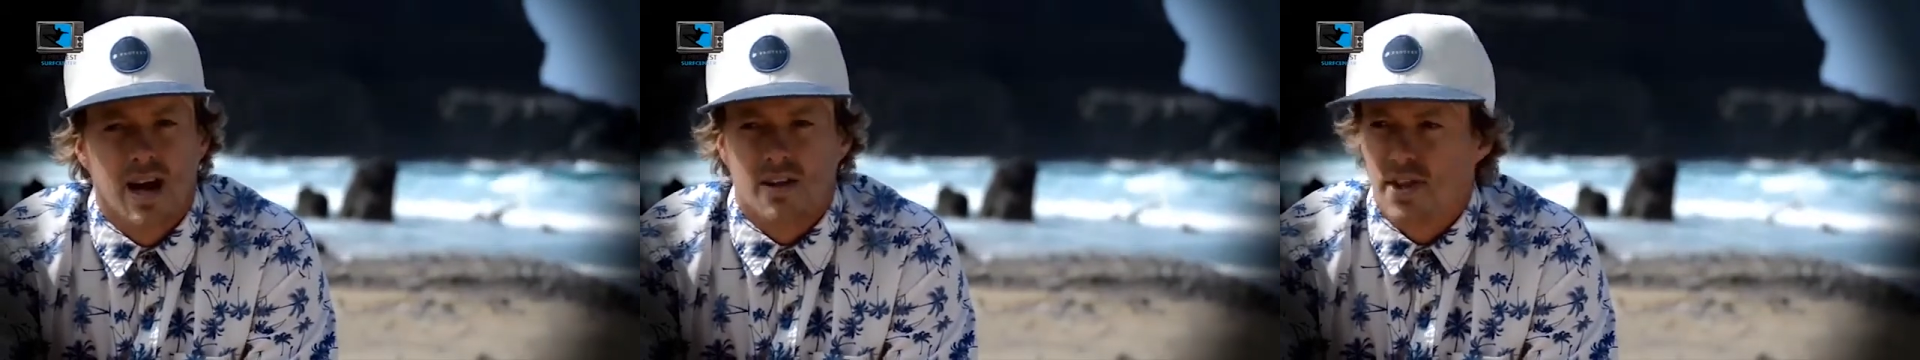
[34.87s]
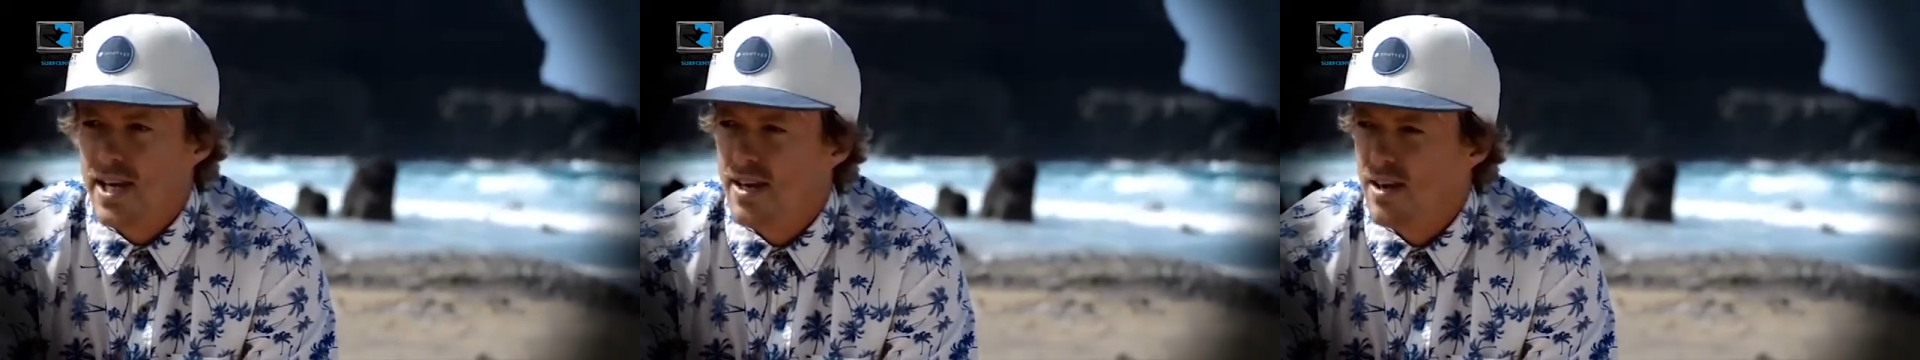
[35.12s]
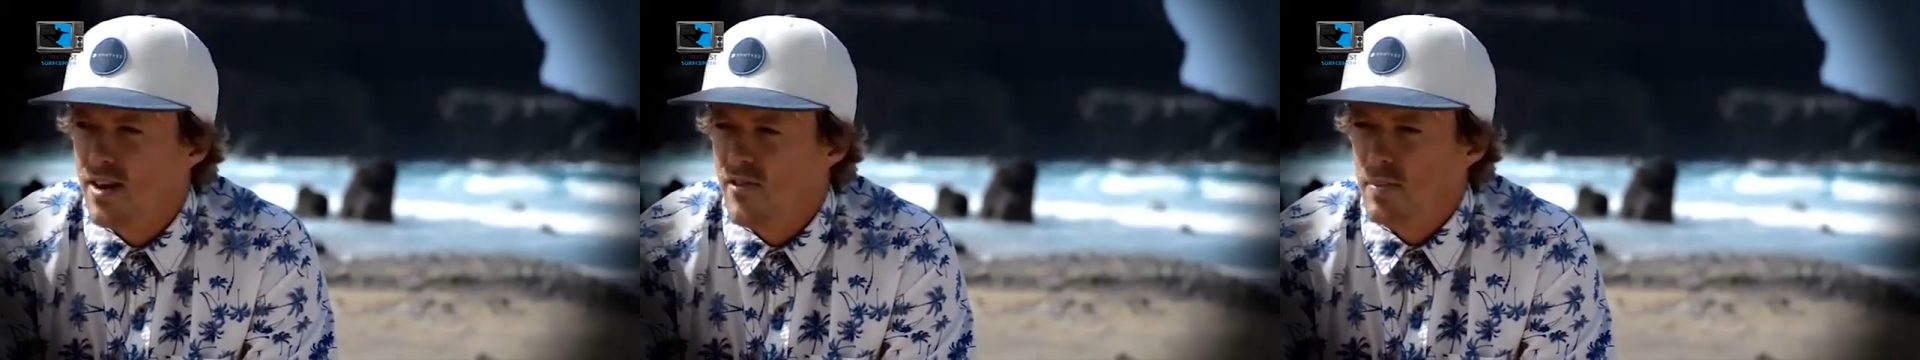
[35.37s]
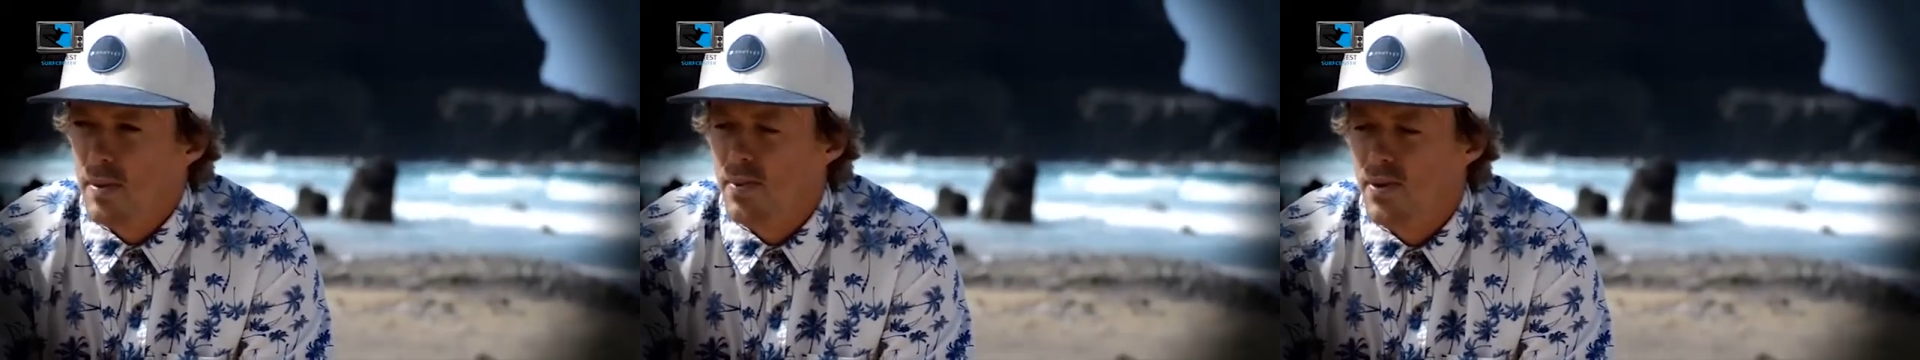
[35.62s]
I think a lot of
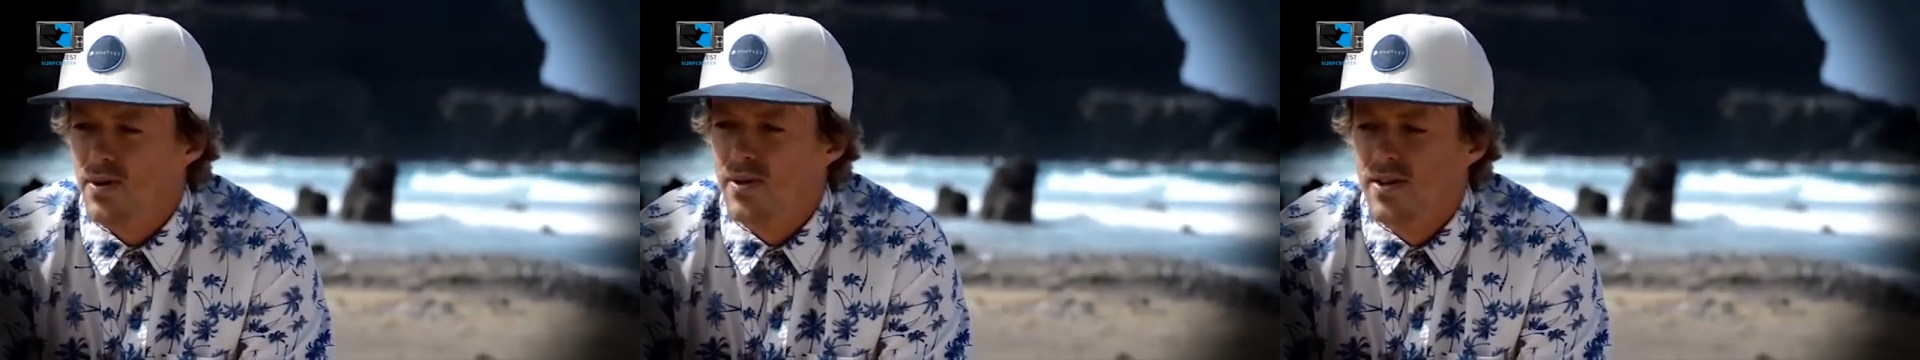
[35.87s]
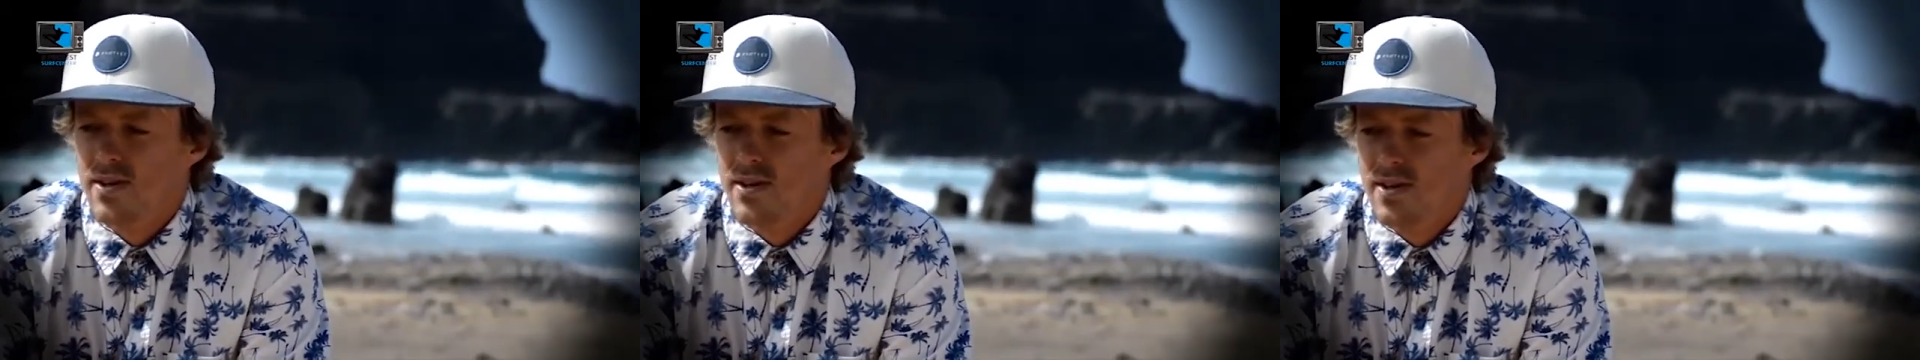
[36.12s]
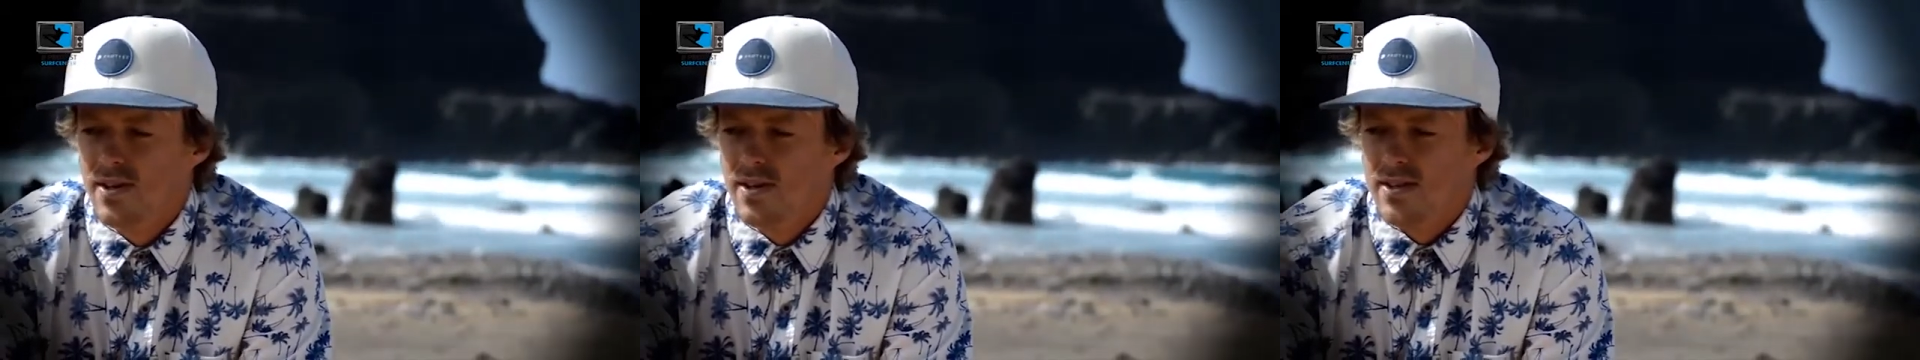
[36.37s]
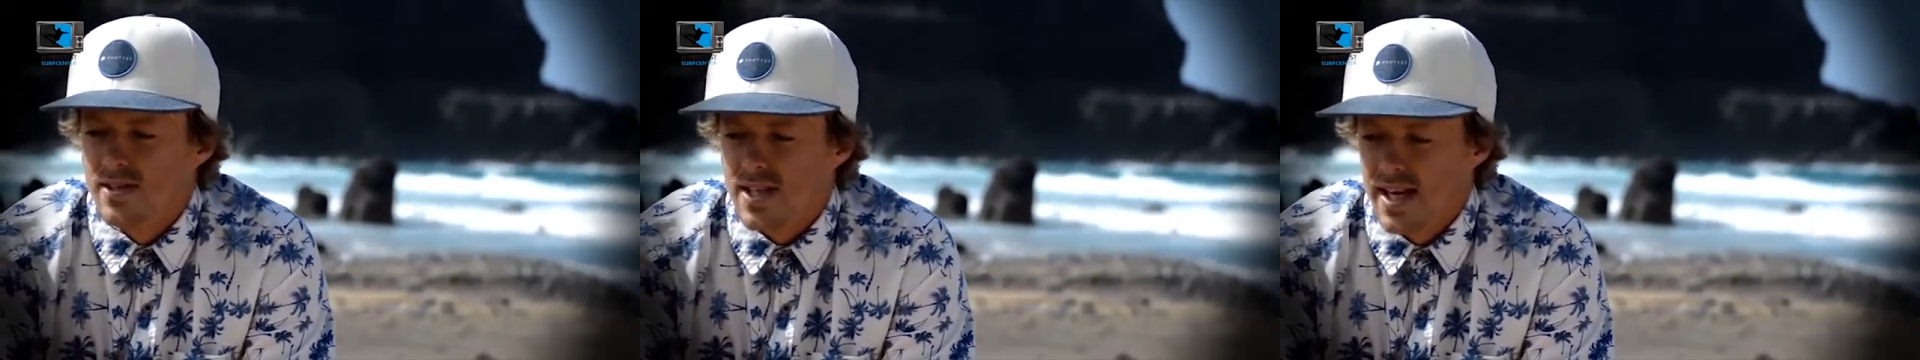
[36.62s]
people,
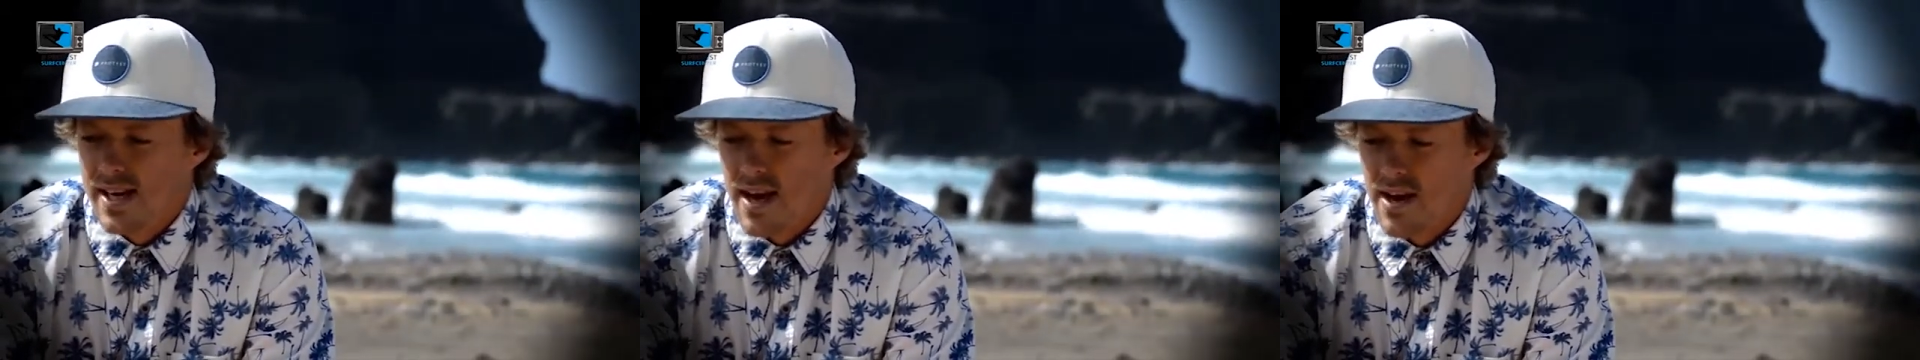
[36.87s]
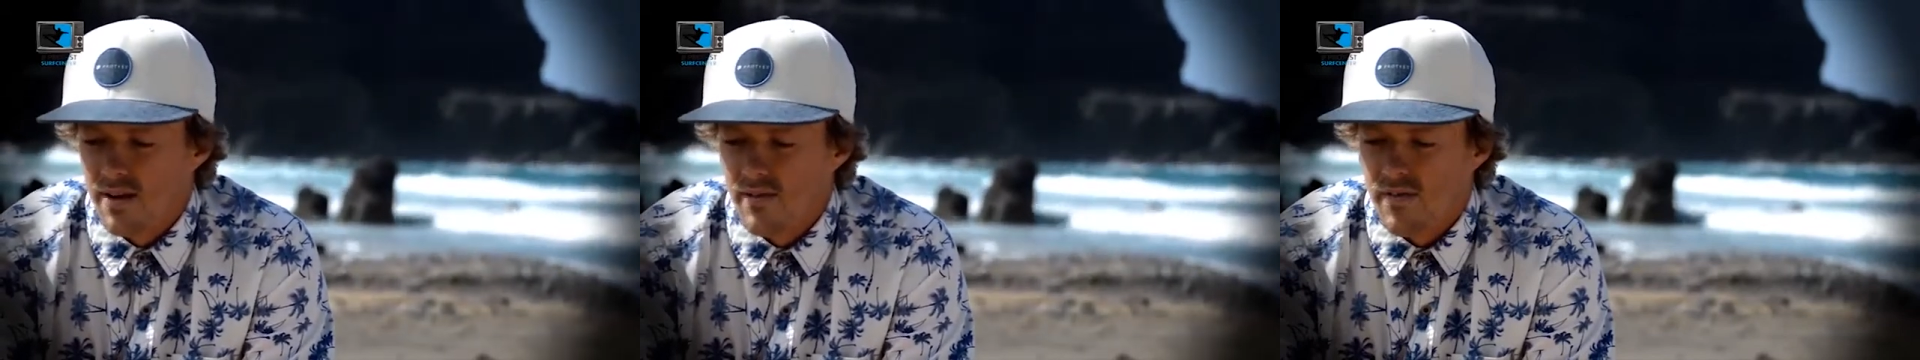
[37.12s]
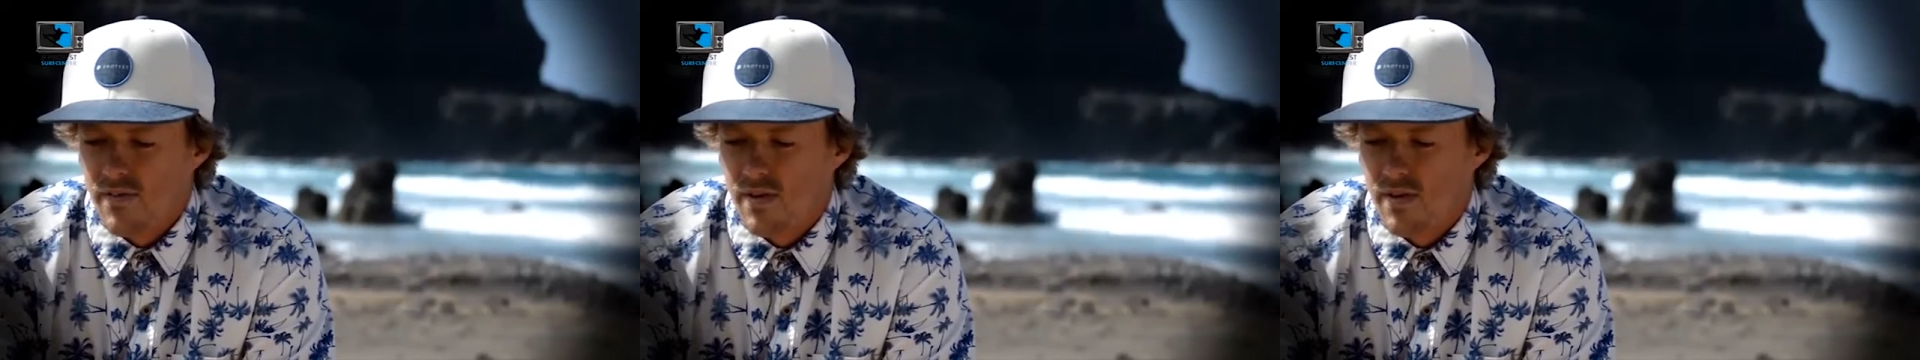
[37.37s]
they kind of